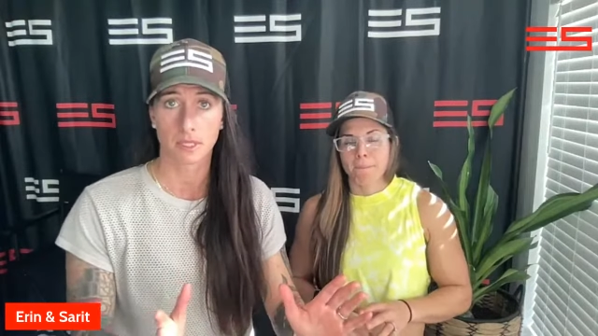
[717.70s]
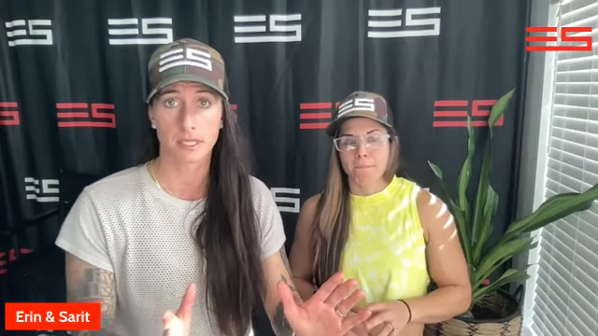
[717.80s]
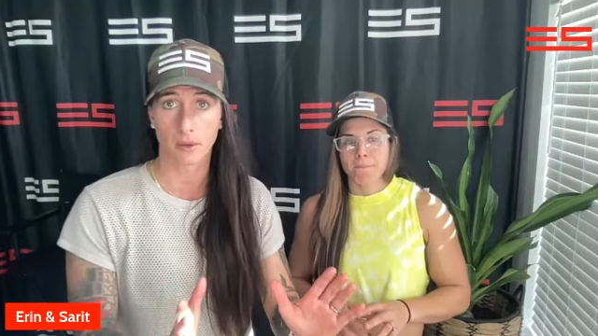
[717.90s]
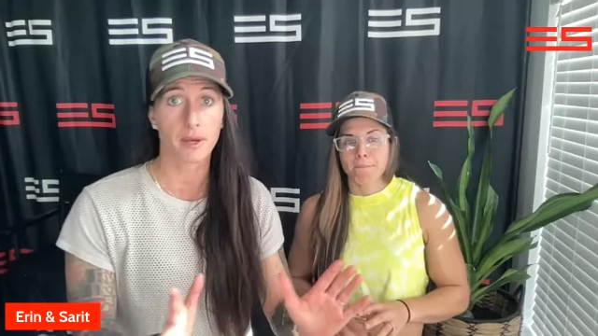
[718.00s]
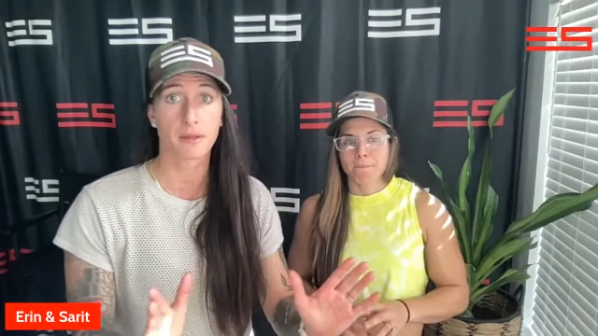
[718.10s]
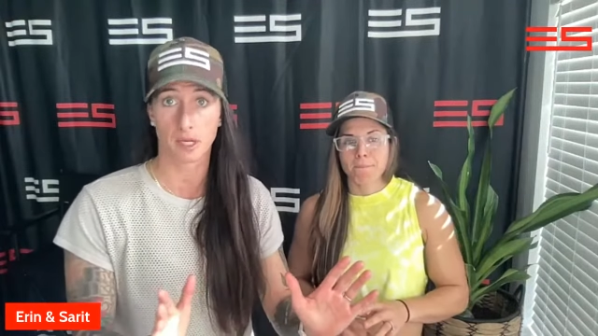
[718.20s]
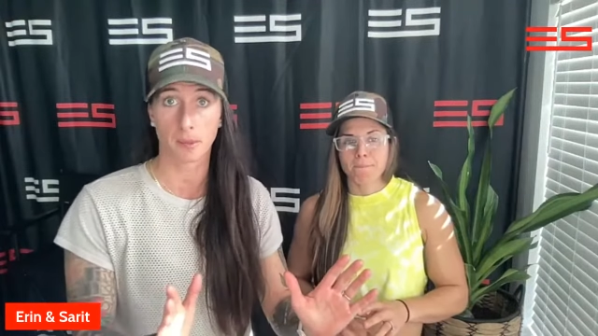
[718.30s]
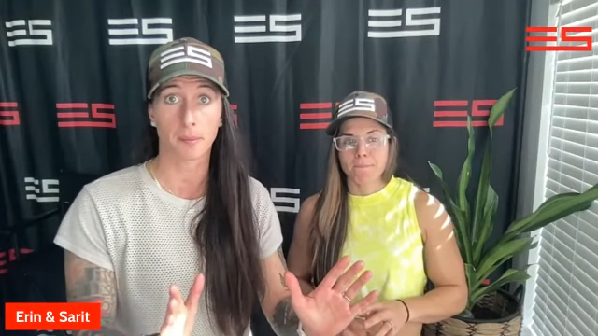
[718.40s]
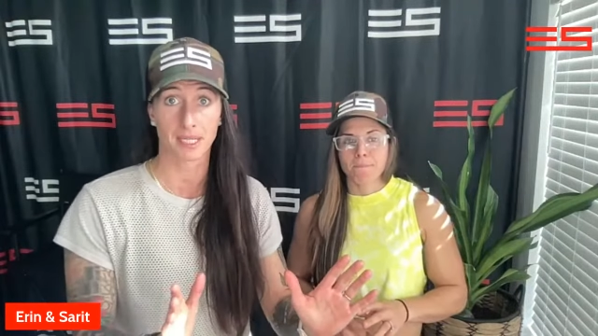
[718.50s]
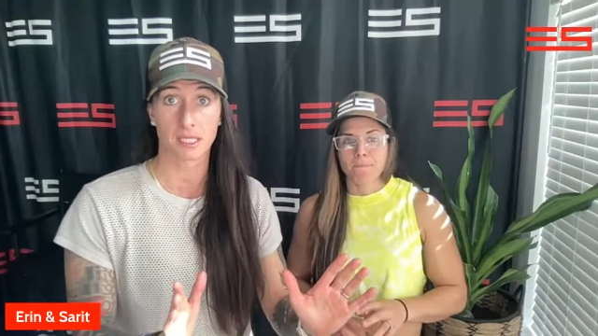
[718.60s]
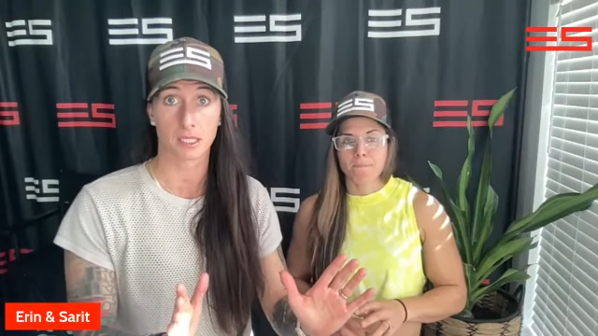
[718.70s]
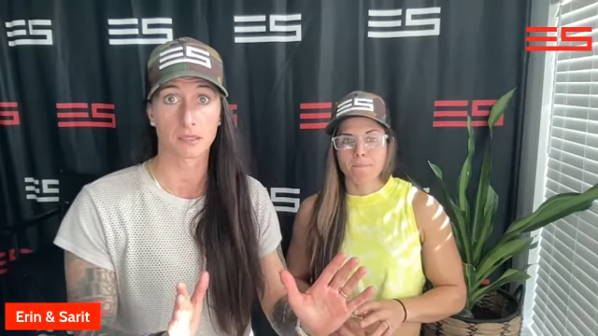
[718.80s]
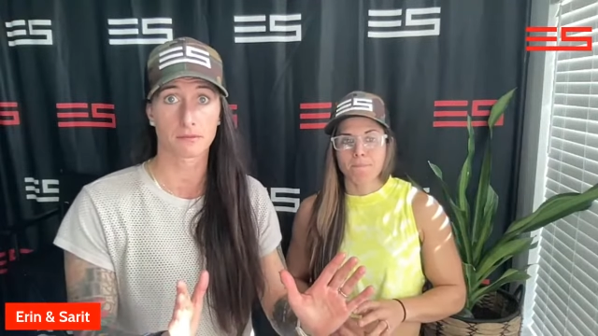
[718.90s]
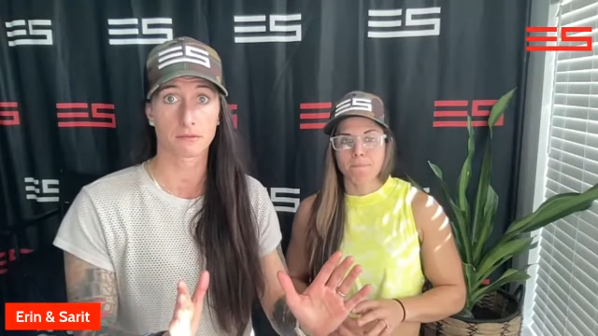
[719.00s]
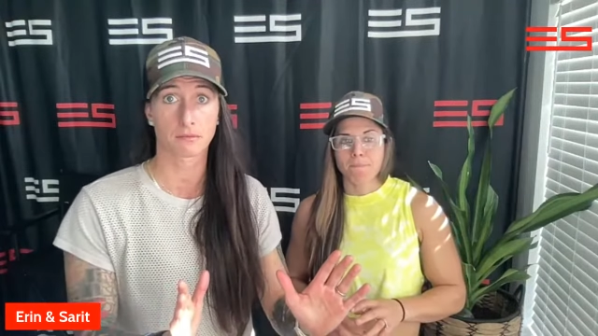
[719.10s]
Speaker 1: That's how I thought about
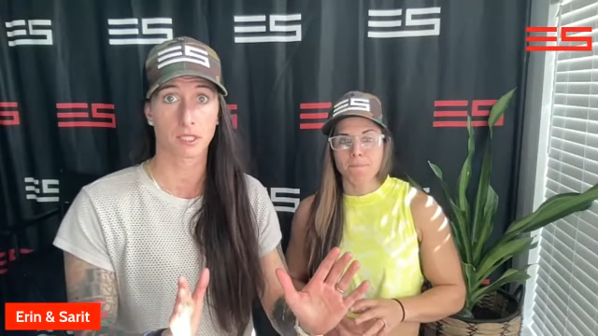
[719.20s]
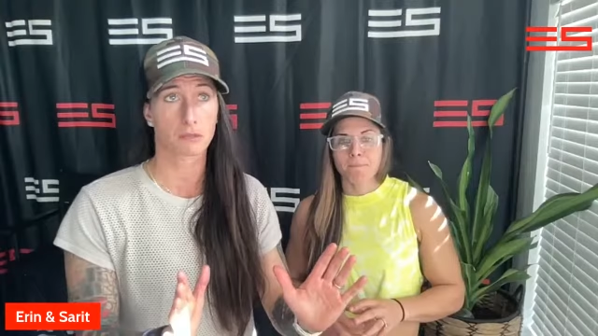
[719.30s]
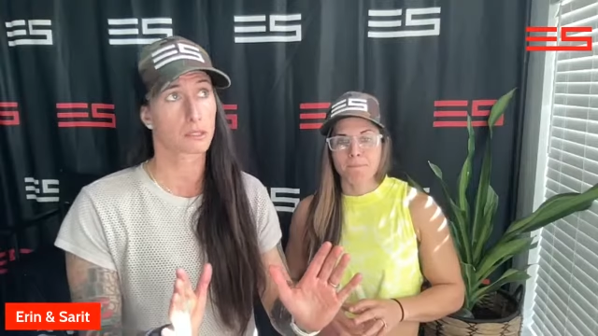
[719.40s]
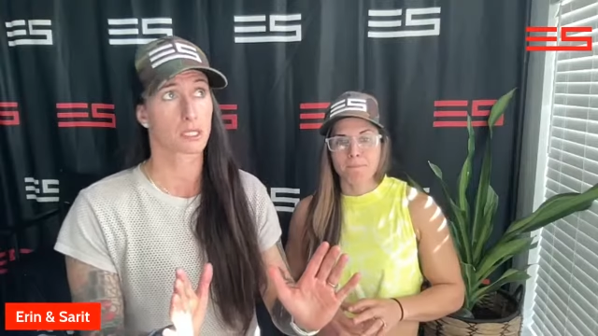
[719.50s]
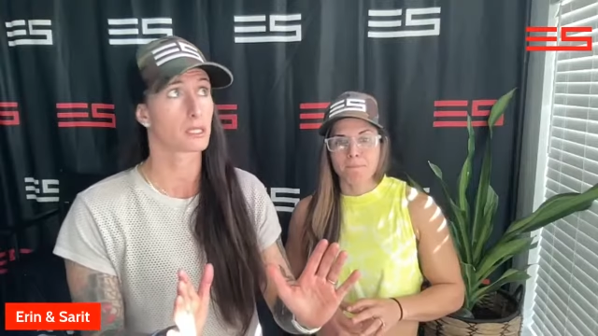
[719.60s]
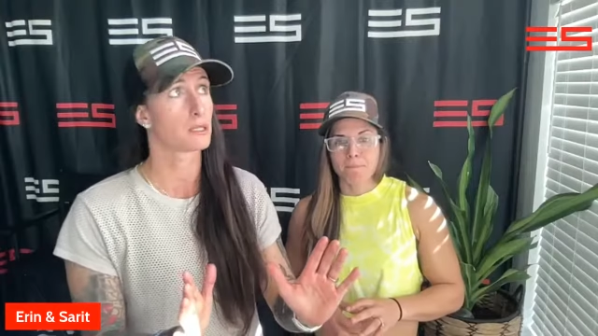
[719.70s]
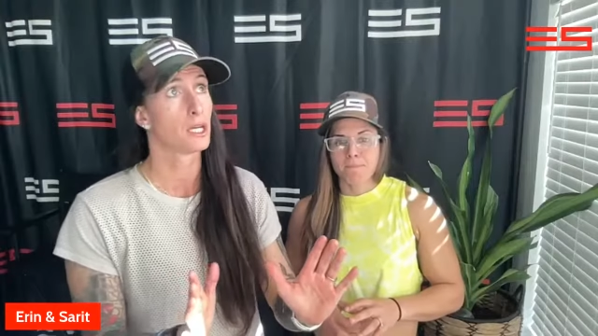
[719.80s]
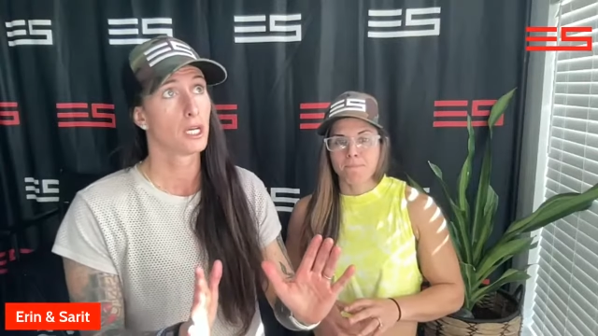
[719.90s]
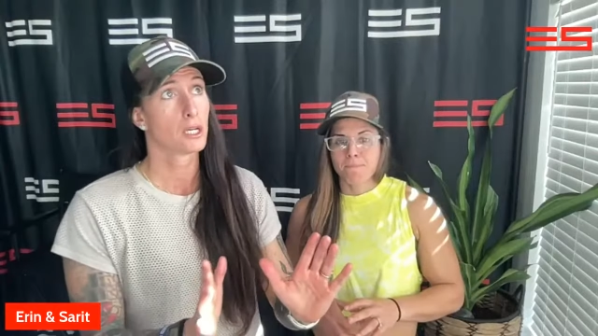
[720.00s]
myself. This was in